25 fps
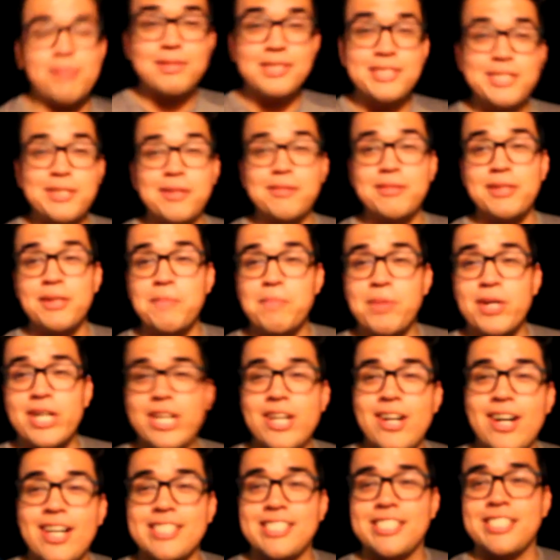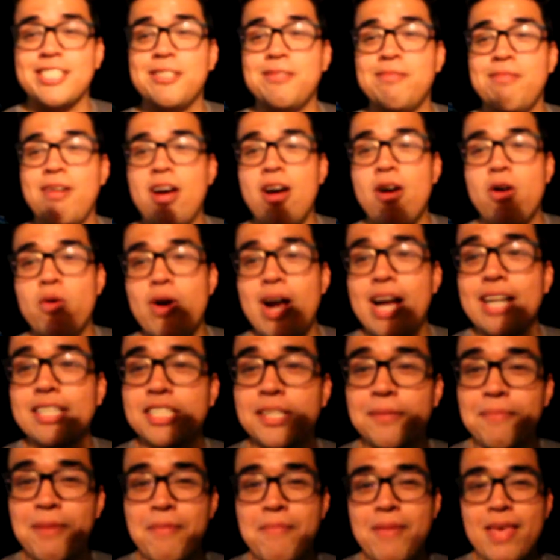something pretty awesome. We're
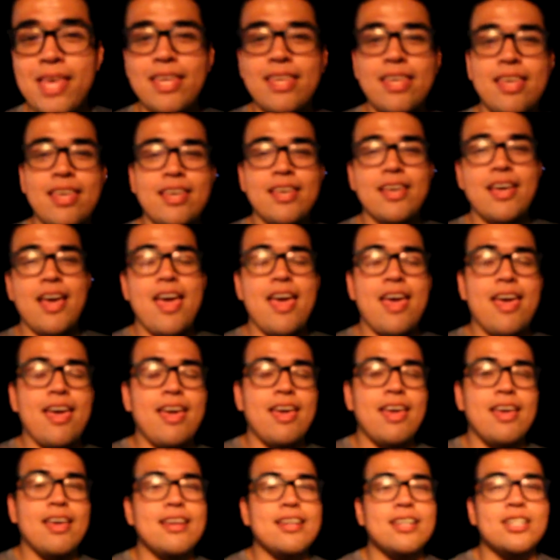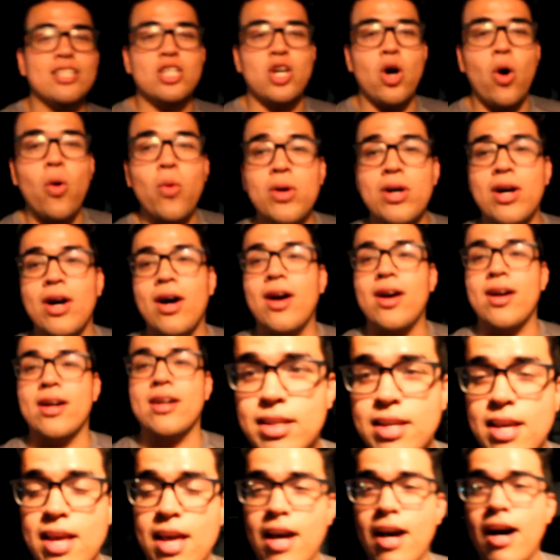actually be making a go-kart.
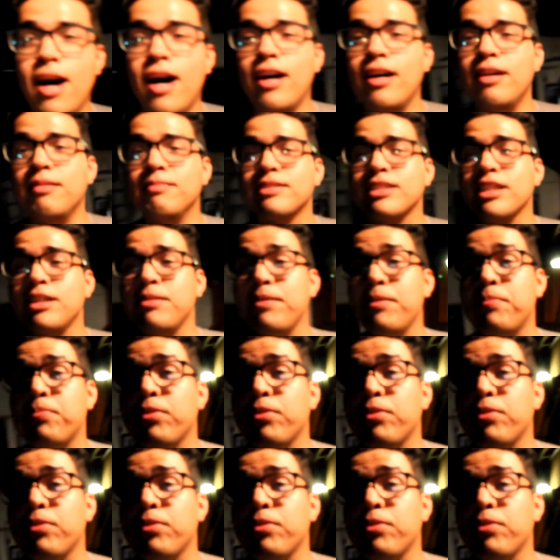Um, it's gonna be